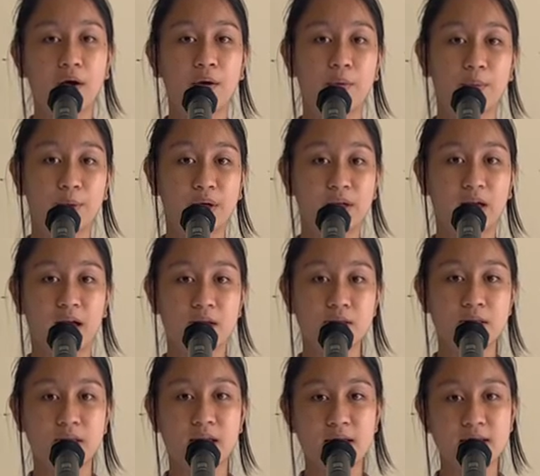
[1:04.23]
greenhouse
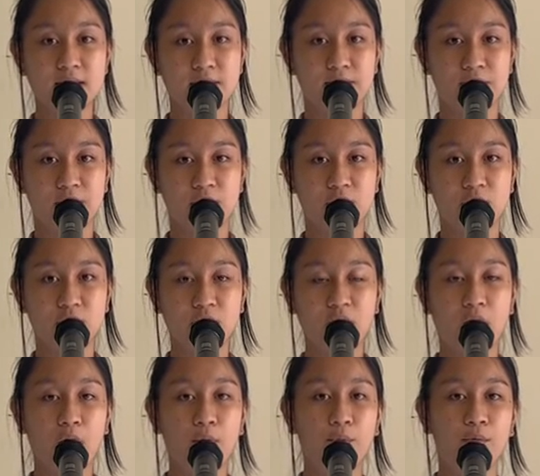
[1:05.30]
gas emission,
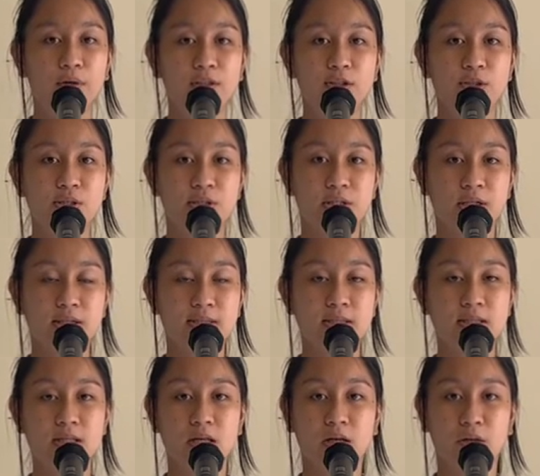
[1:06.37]
which
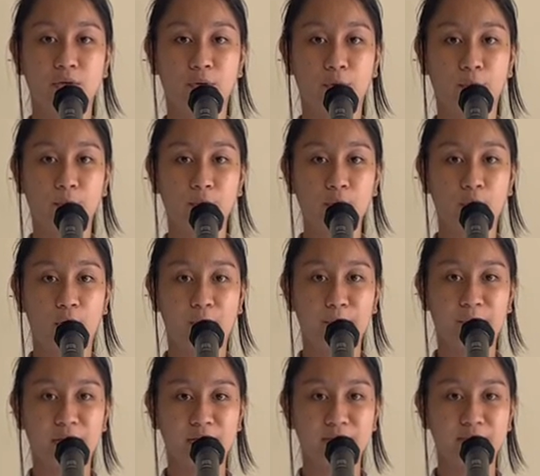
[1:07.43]
results in global warming.